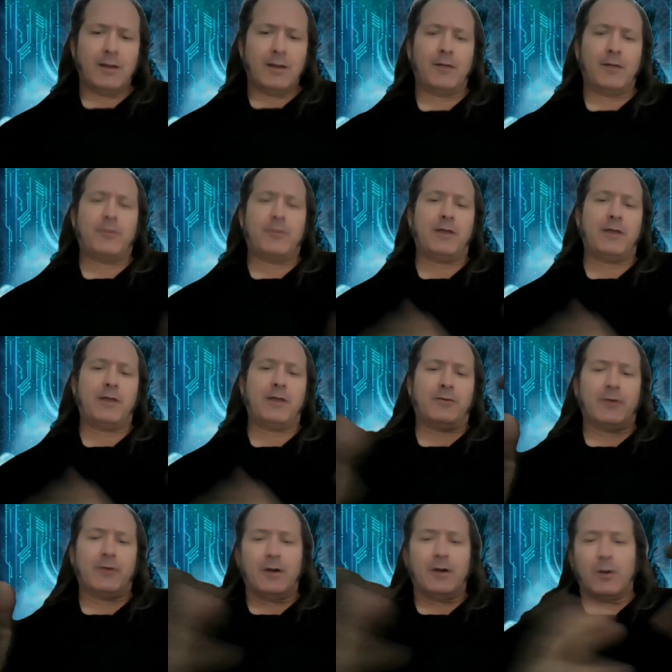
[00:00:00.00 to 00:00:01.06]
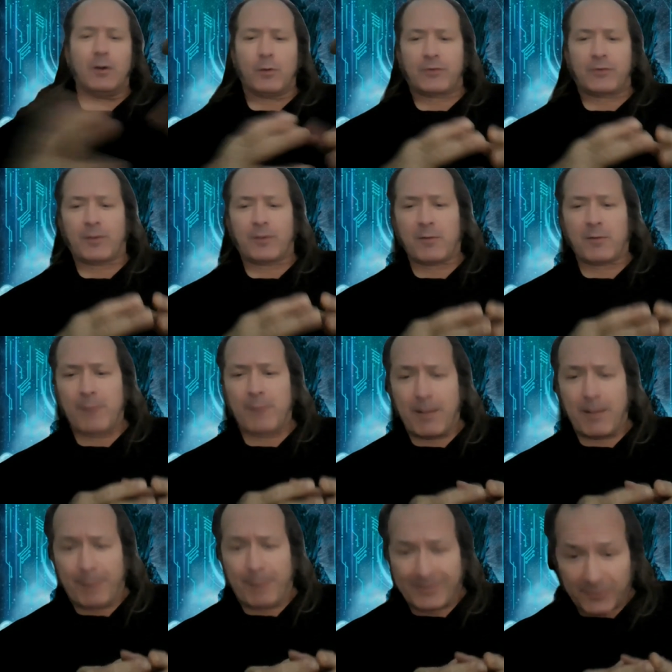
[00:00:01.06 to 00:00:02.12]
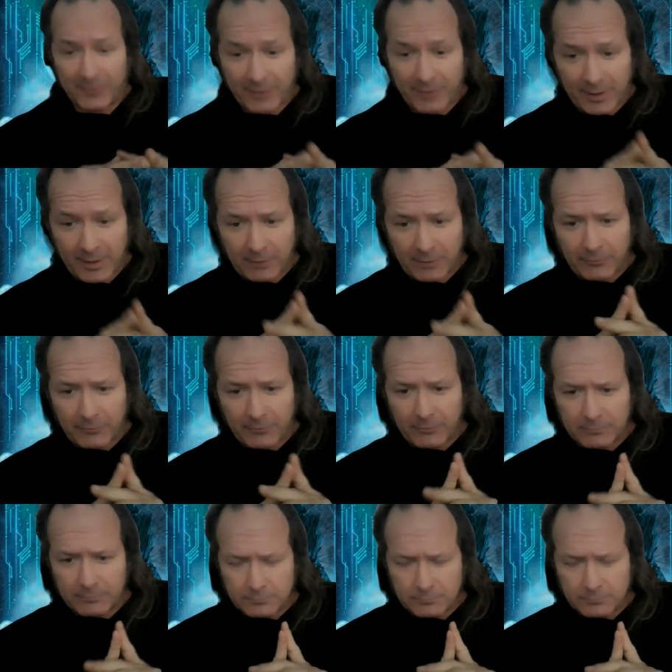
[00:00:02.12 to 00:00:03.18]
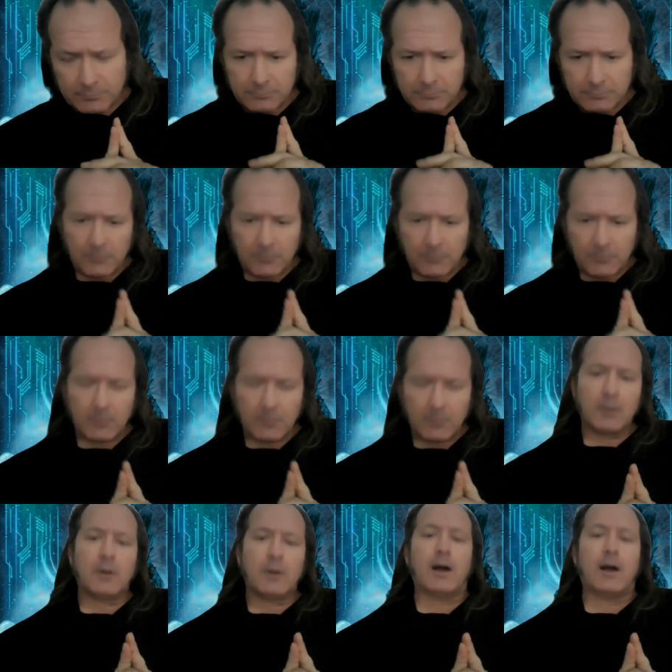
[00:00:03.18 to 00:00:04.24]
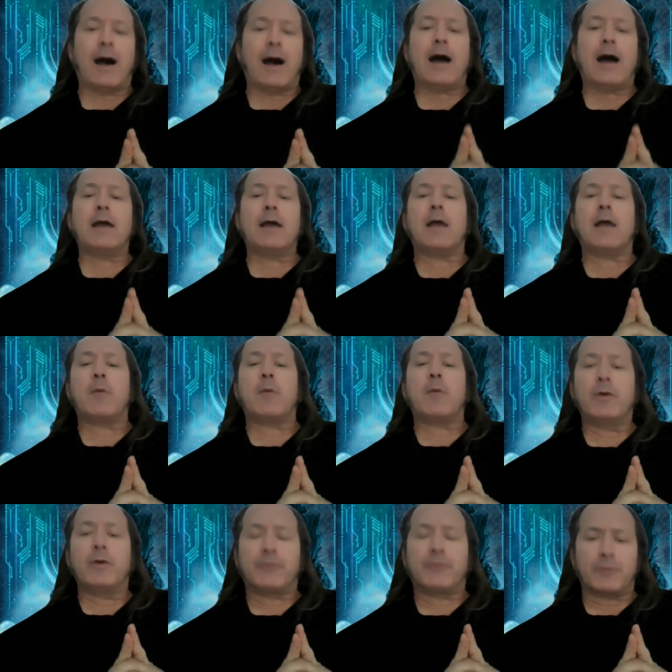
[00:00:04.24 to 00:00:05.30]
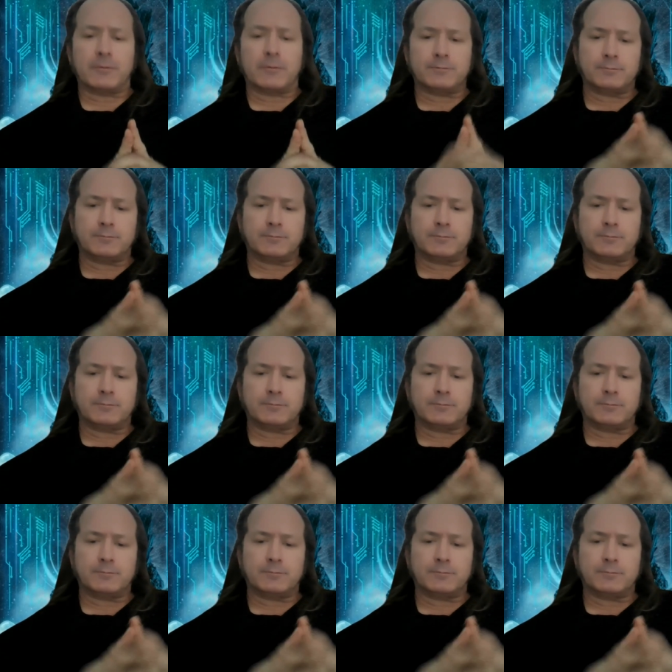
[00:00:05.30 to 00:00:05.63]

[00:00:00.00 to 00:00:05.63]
and these were some of my better days. I am a wizard.